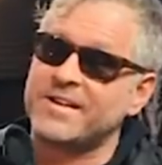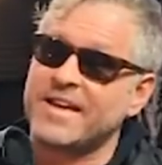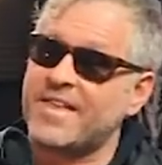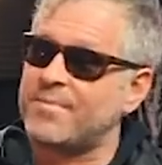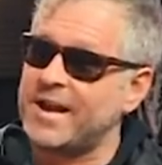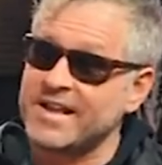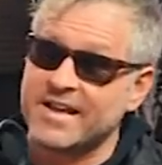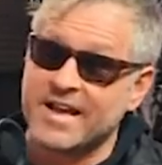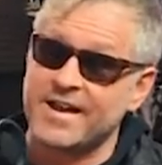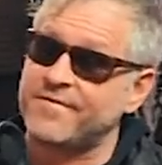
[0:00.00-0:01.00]
together by any
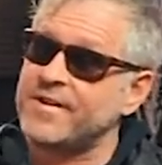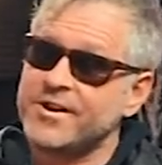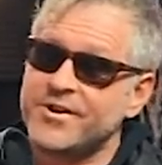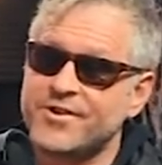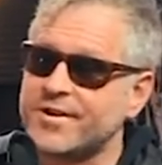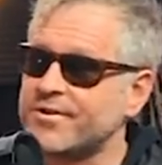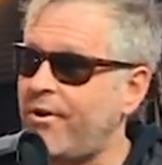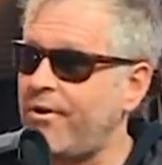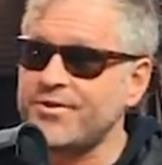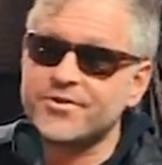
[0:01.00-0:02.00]
kind of shared
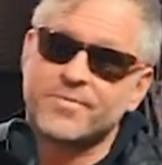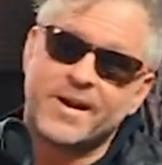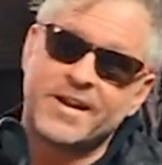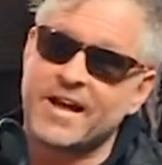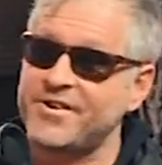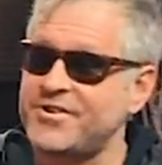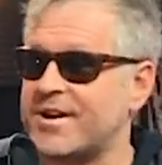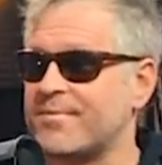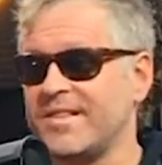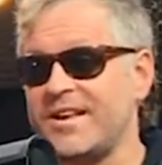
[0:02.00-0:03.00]
culture, by any kind of
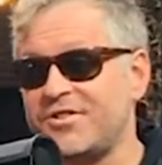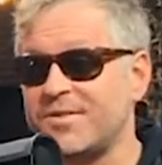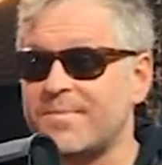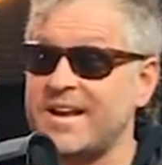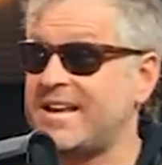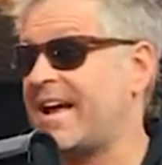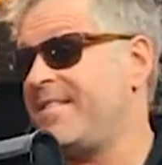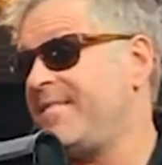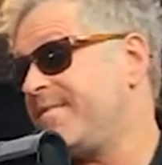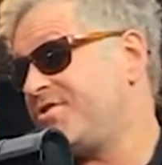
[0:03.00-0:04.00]
shared religion, by any kind
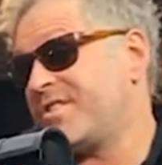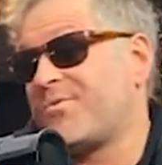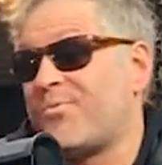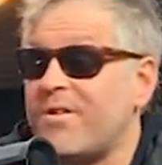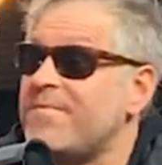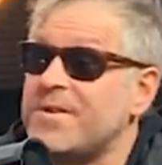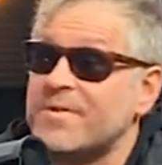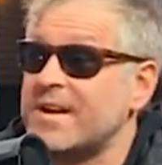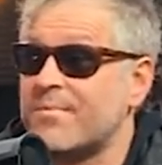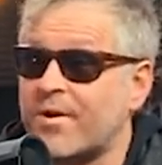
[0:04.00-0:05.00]
of even shared
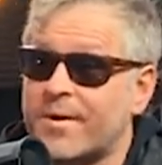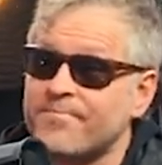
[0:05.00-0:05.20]
worldview anymore.